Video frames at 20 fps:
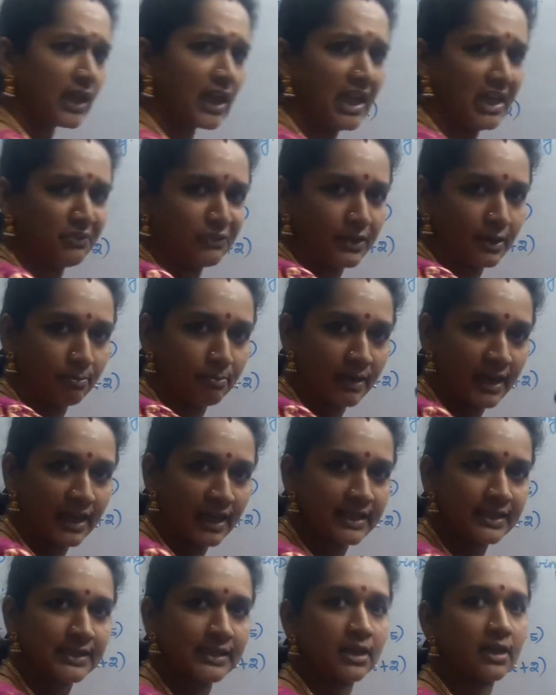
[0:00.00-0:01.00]
If the
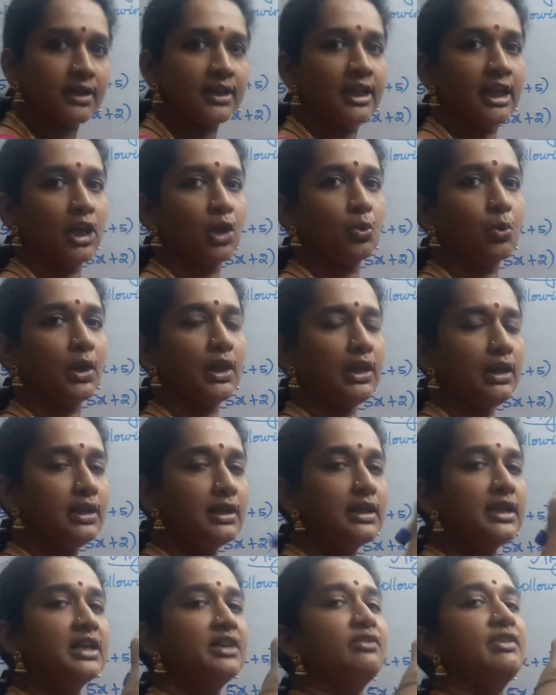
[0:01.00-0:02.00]
base are
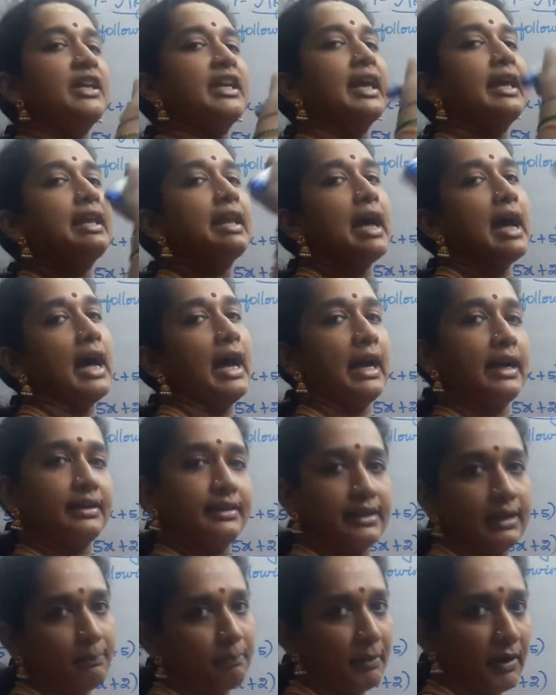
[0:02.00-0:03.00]
equal, we can
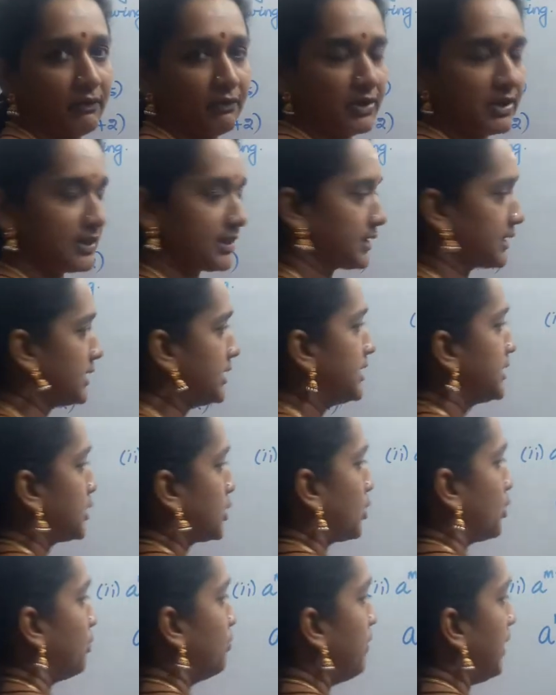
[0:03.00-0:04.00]
add the powers.
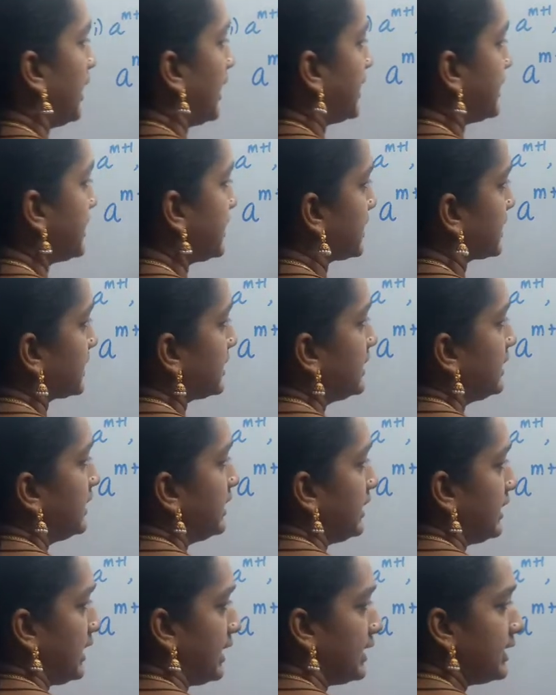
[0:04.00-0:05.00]
So, base
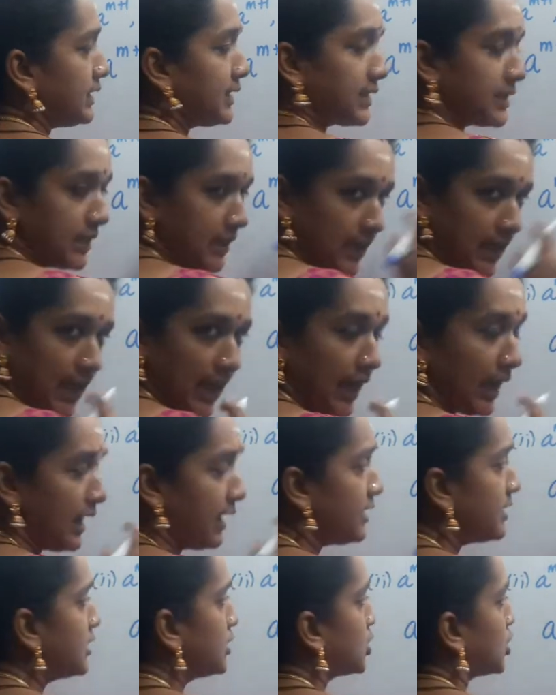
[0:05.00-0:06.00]
is a.